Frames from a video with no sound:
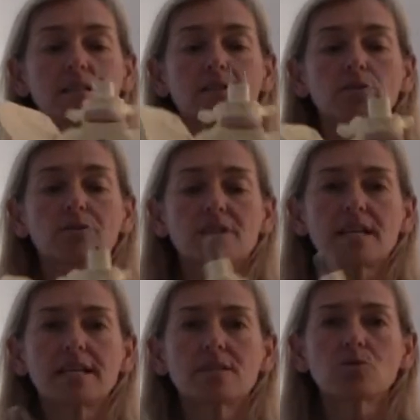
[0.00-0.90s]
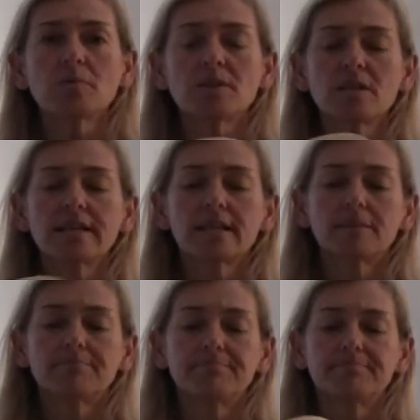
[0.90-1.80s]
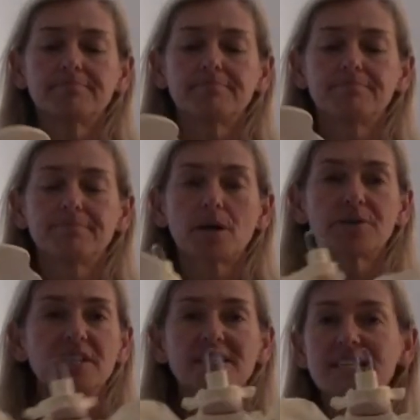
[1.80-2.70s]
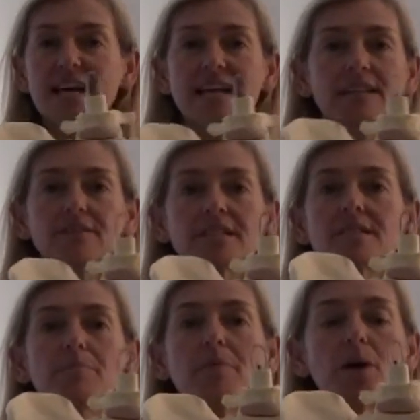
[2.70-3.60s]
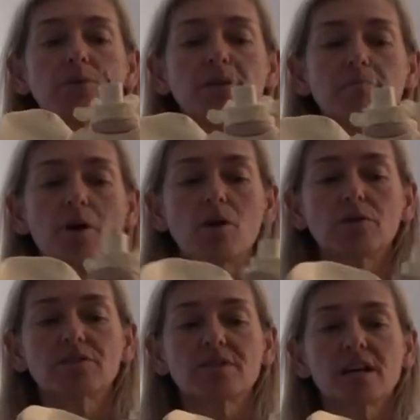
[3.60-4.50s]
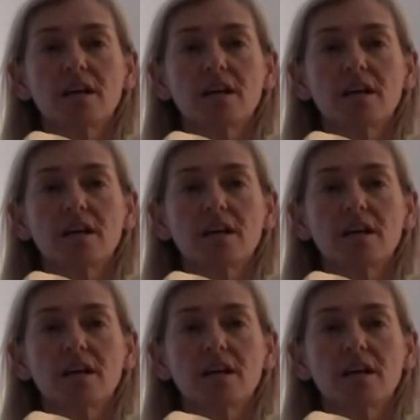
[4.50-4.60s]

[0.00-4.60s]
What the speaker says: you could say it's almost like a bony container. It's a bony box,